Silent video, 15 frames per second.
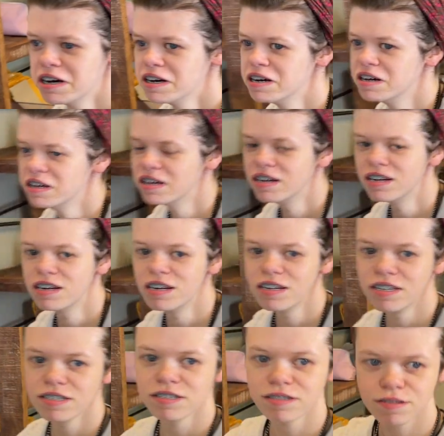What is your
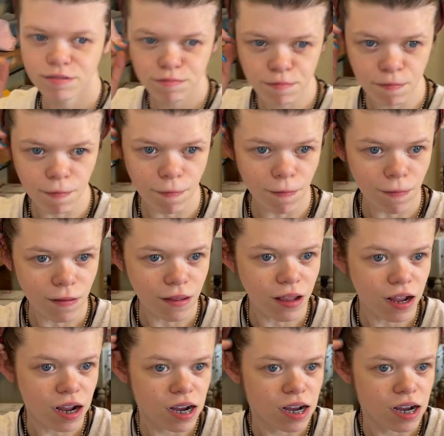favorite thing that's in the show?